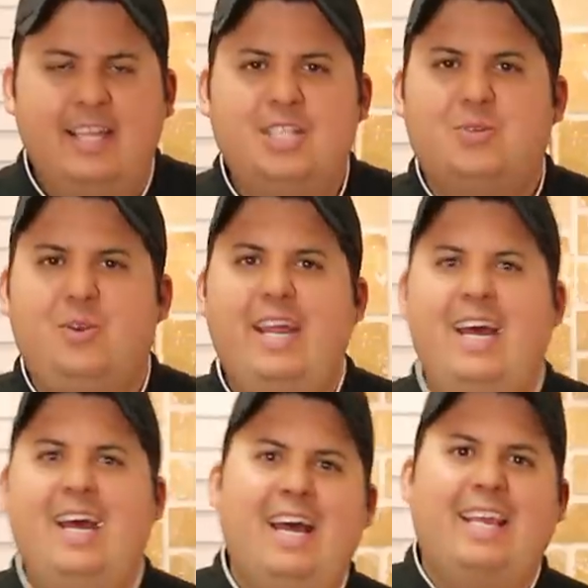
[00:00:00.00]
That's
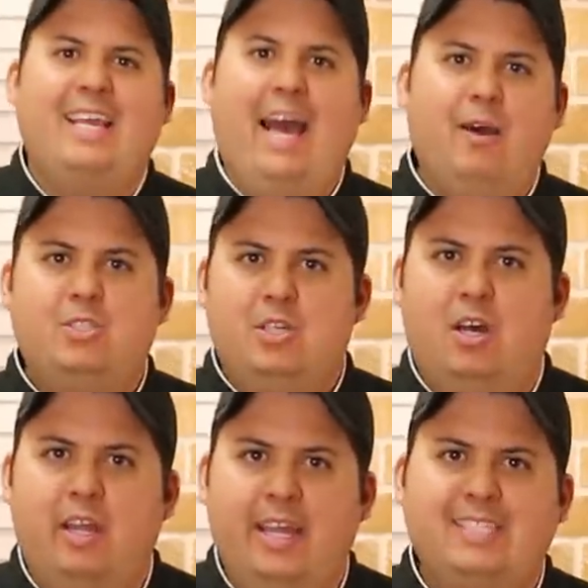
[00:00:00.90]
right. Cow
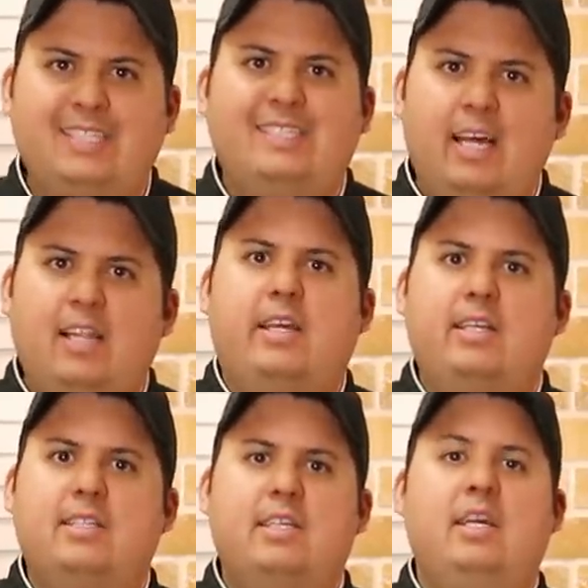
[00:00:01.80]
tongue is a
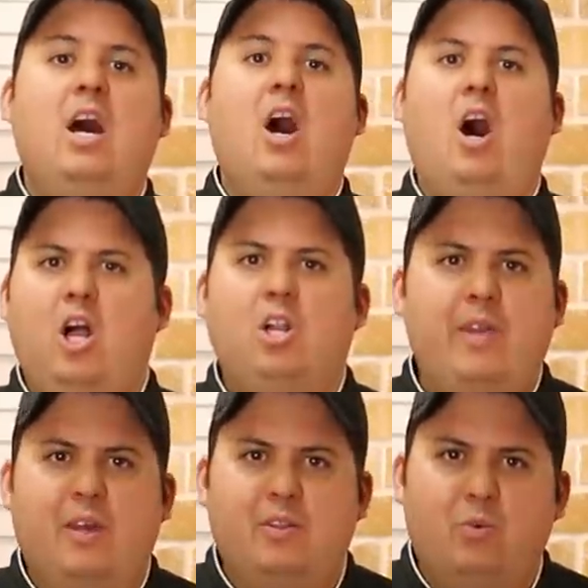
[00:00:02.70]
delicacy all
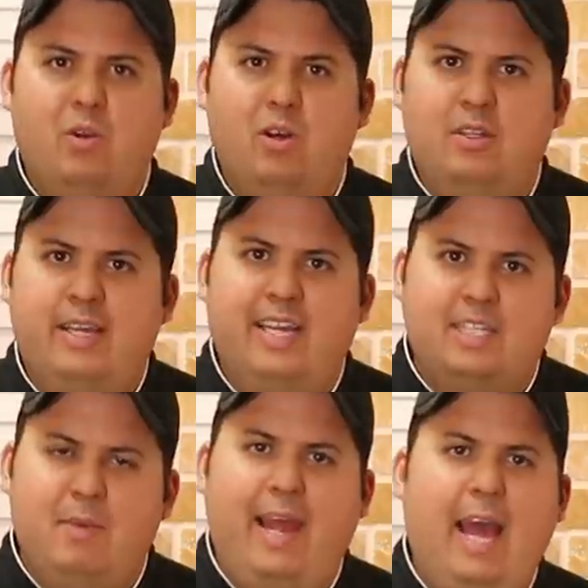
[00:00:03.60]
around the world.
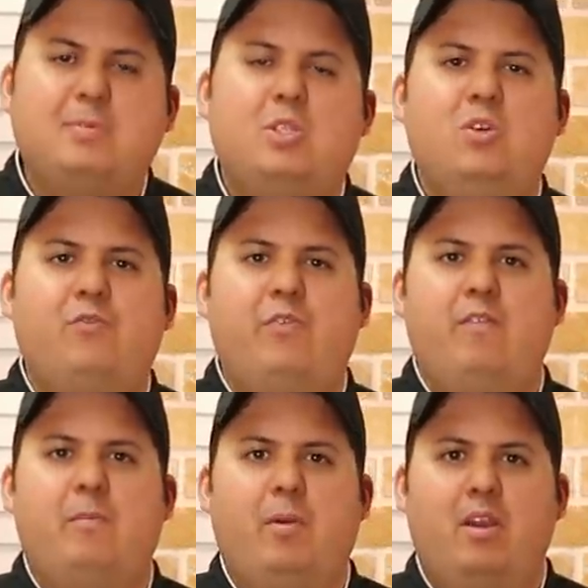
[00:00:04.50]
It's my absolute
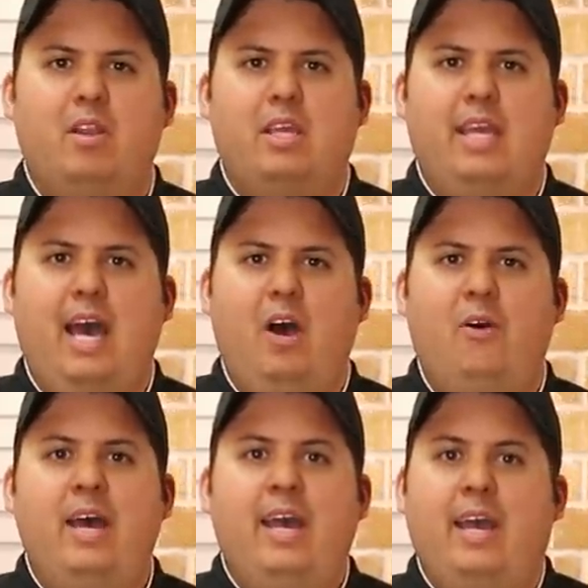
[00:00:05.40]
favorite part of the
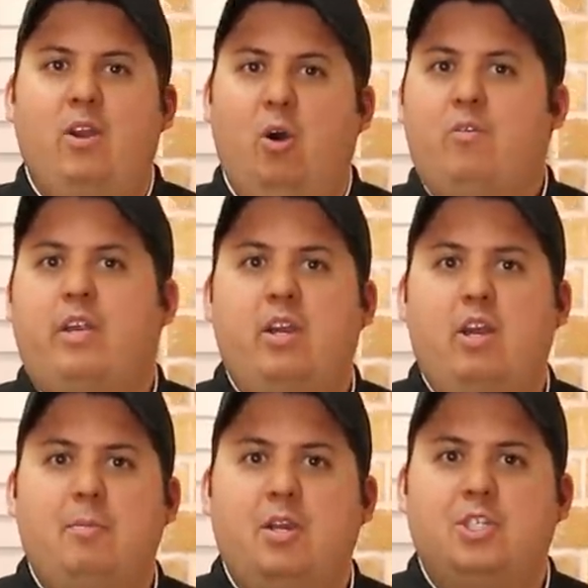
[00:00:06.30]
cow. And over
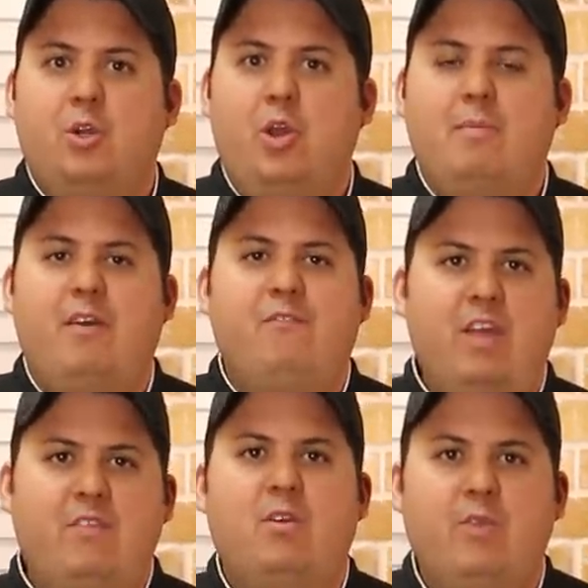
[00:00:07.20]
here, I'm gonna show you my
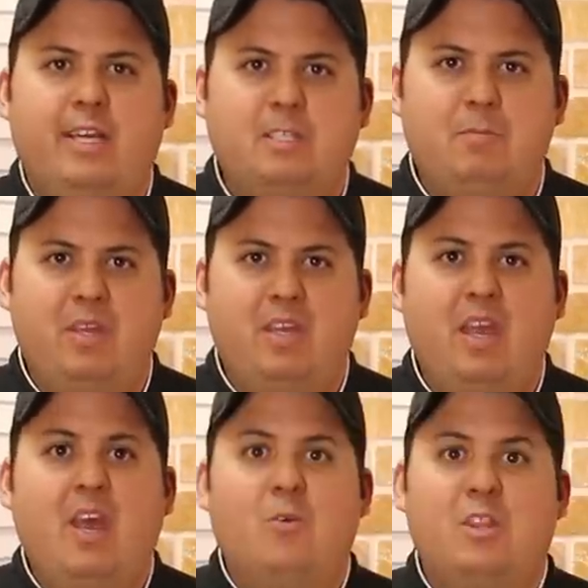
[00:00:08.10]
favorite
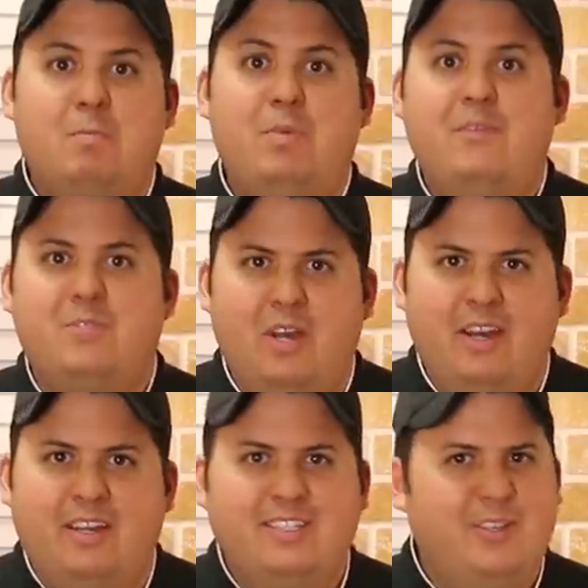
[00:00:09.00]
recipe with beef
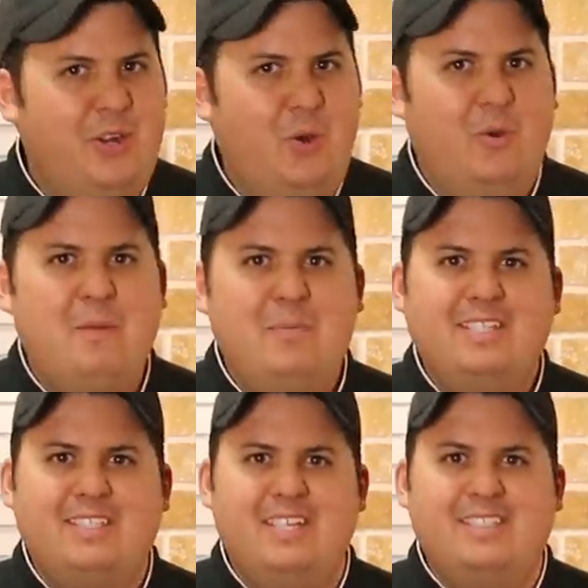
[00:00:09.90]
tongue. So you don't wanna
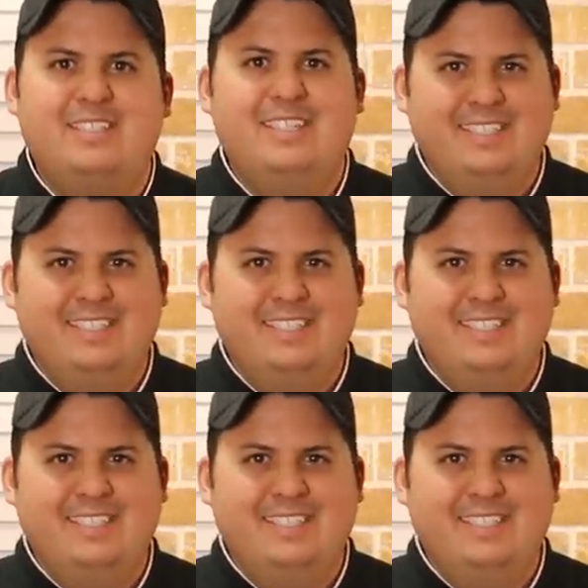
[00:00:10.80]
miss this.